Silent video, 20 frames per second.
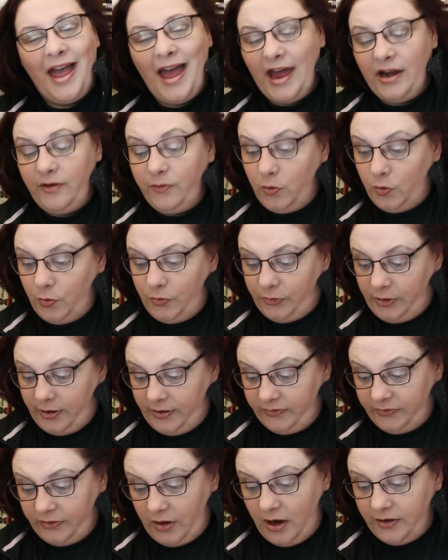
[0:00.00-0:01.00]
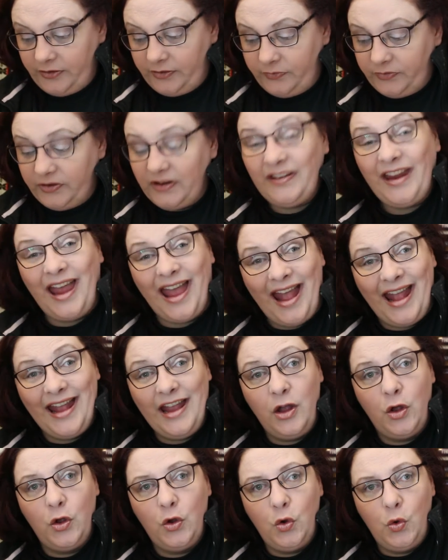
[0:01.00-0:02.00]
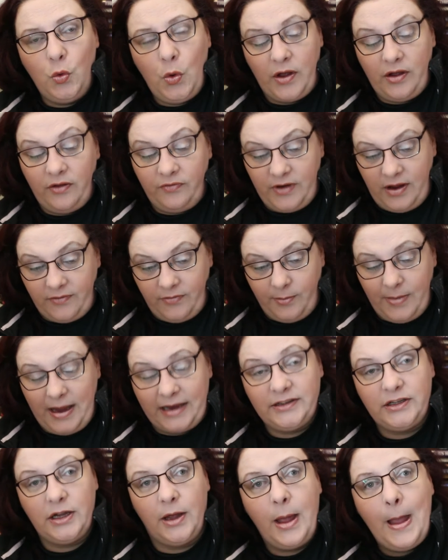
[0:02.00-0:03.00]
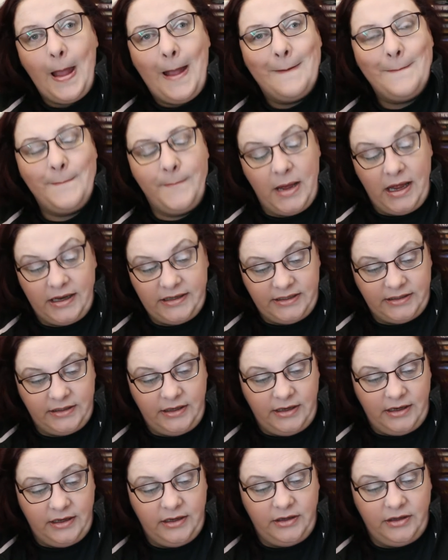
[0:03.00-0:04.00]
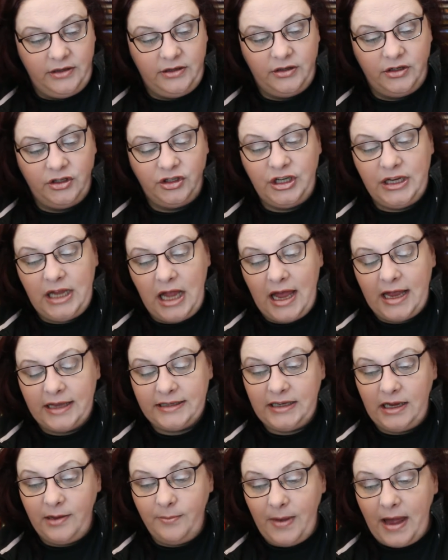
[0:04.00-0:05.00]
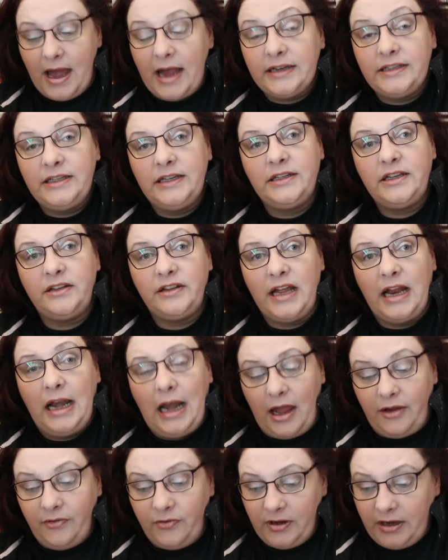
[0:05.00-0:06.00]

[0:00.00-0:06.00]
and of course stars of today who have never met her but she has impacted their life.